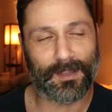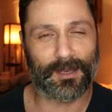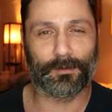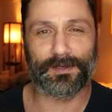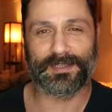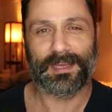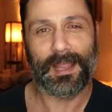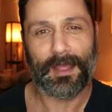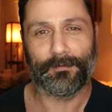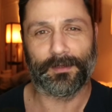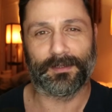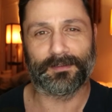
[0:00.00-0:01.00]
I don't want to say
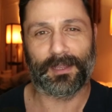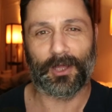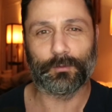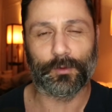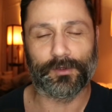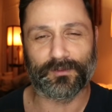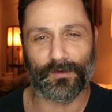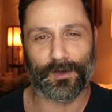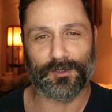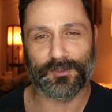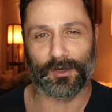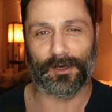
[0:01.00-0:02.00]
heaven, because Kowloon is a
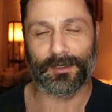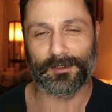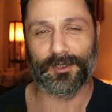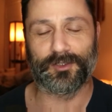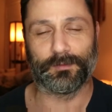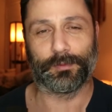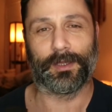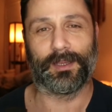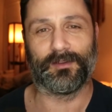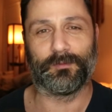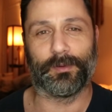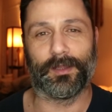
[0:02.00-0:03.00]
very dark and dingy place,